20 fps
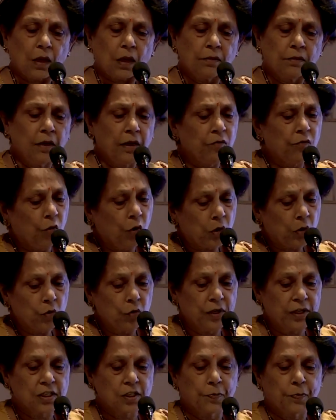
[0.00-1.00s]
Then what to
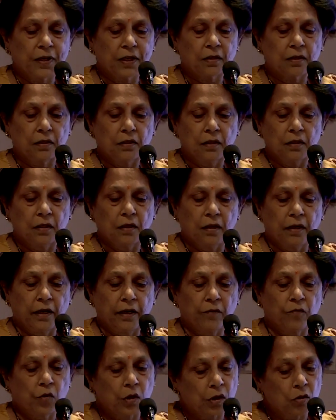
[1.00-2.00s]
expect
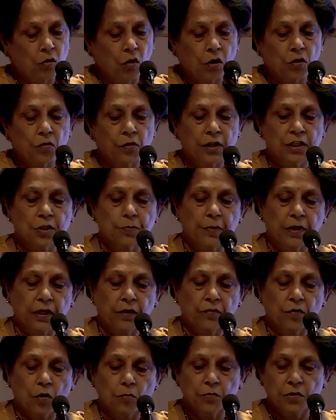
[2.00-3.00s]
and what not to expect
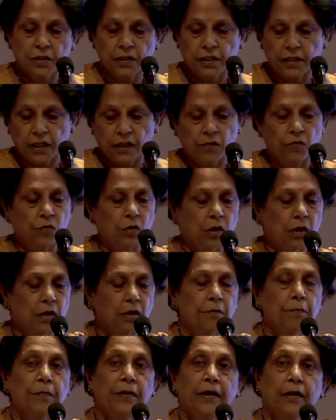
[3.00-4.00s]
from genetic
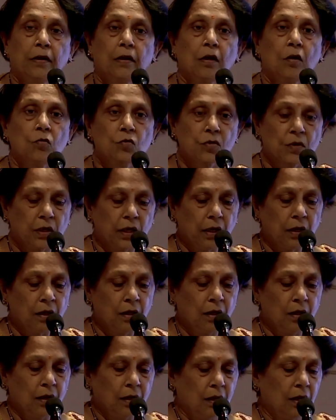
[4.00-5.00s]
workup and counseling,
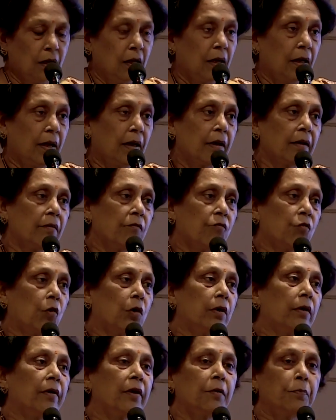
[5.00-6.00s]
and
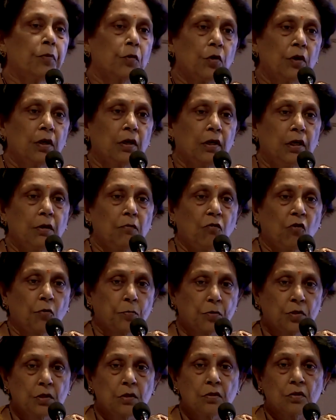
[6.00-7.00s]
what reproductive
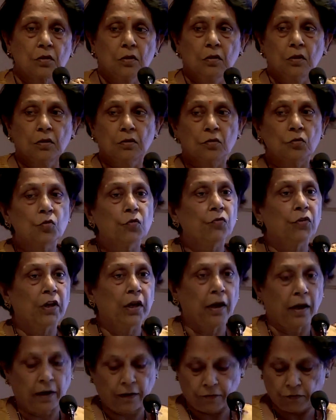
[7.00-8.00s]
options do we
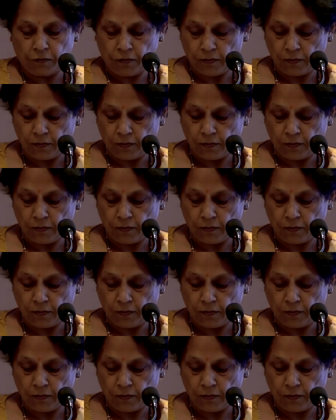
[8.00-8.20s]
have.